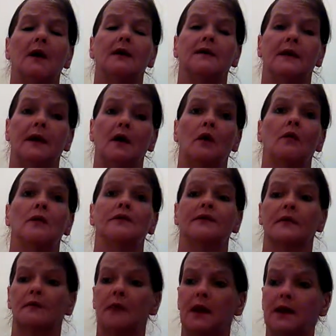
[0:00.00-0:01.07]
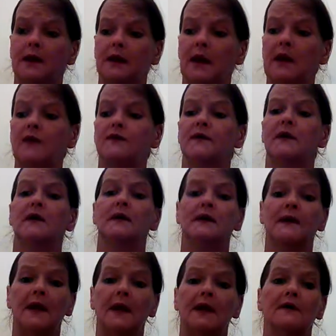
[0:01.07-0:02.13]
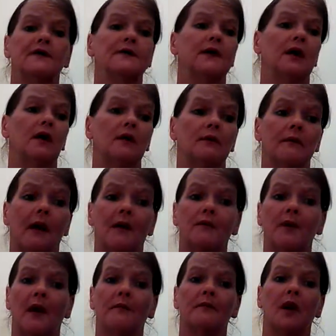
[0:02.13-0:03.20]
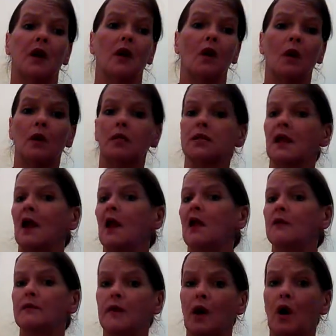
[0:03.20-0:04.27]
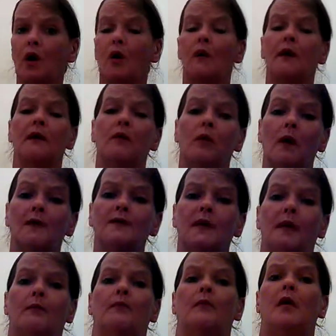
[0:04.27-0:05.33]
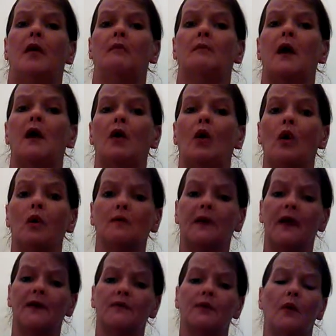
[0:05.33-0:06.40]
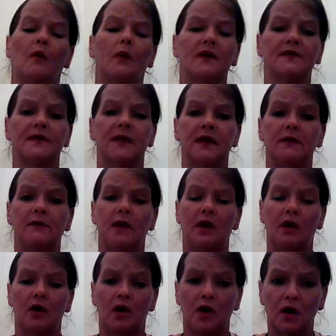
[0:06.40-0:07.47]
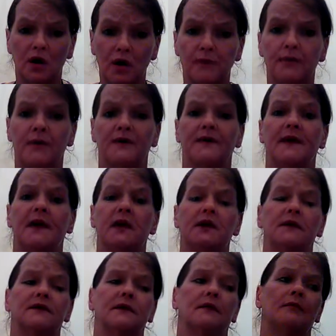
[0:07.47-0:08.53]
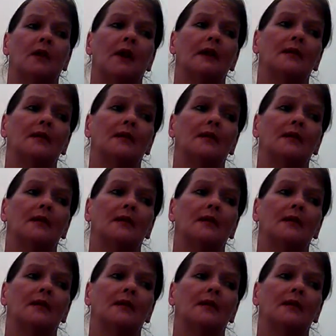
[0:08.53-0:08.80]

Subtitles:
deal with some medication? Yes. Did it wrap up my whole life? No, it wasn't my whole life. It wasn't even a good percentage of my